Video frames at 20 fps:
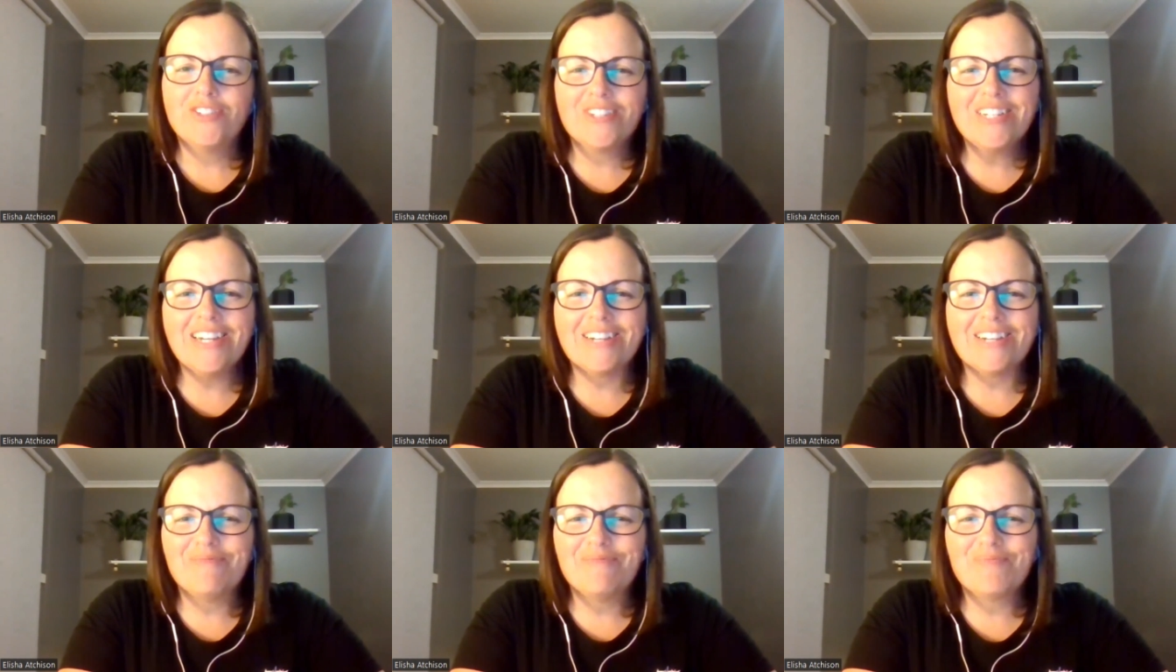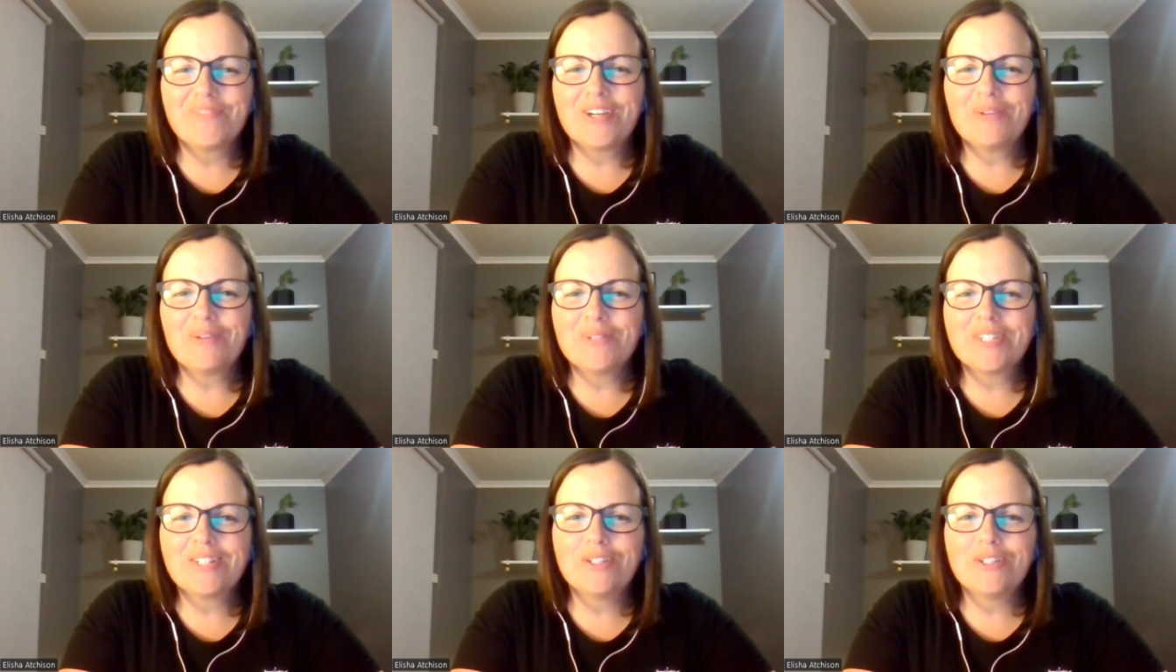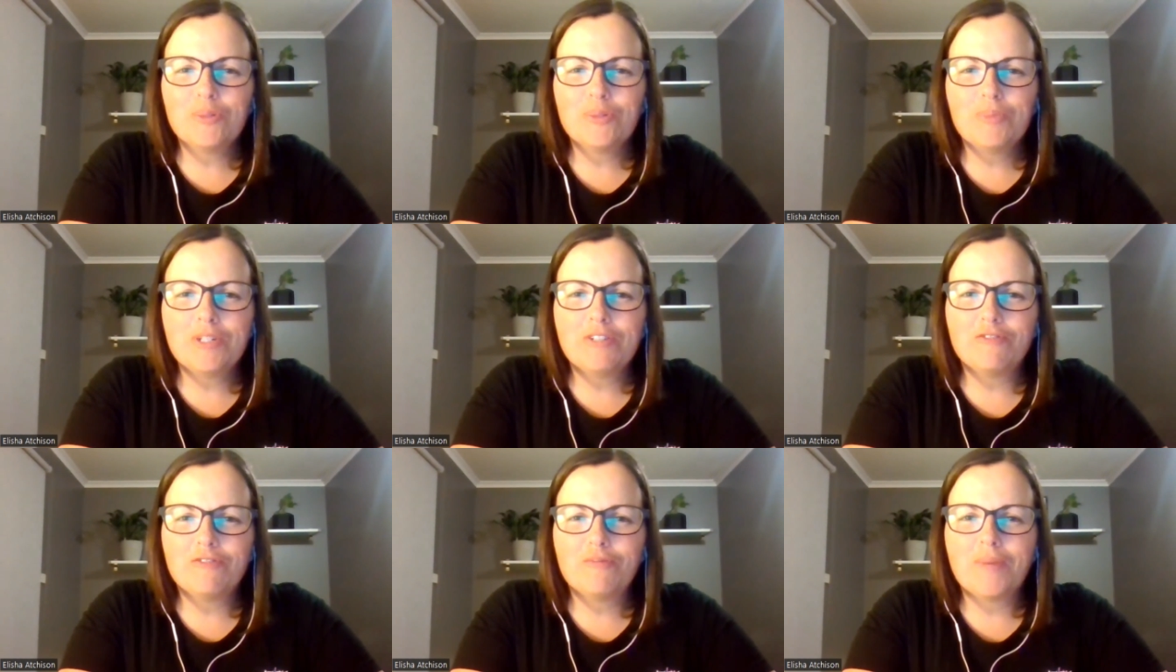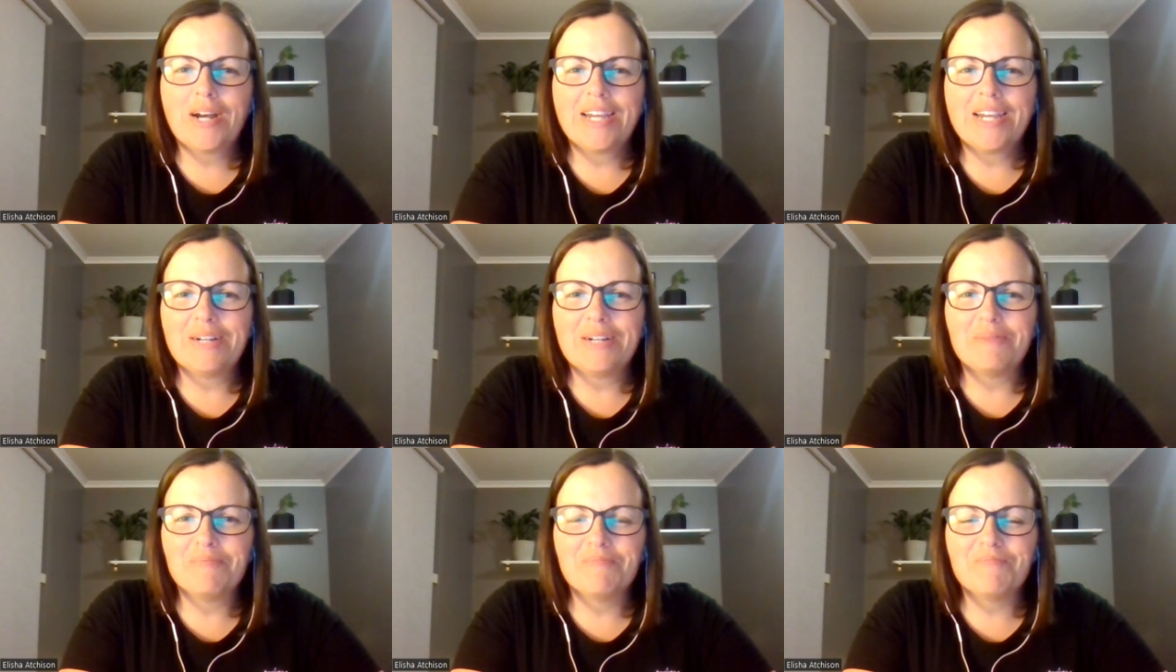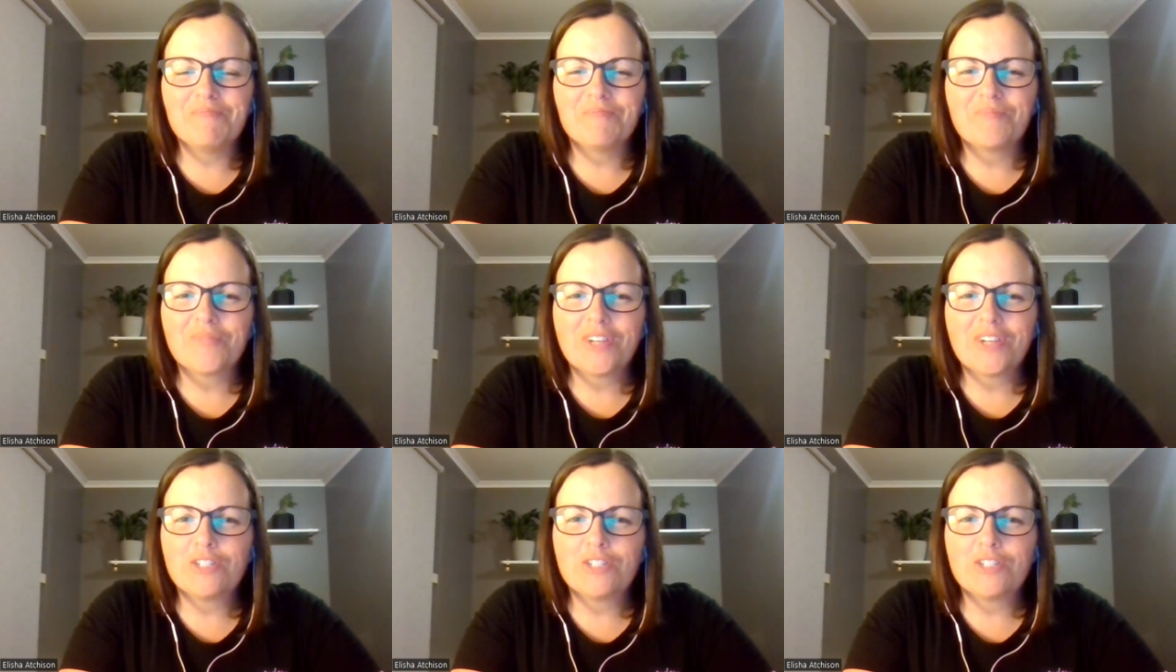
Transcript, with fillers: so yeah that was a little bit of my um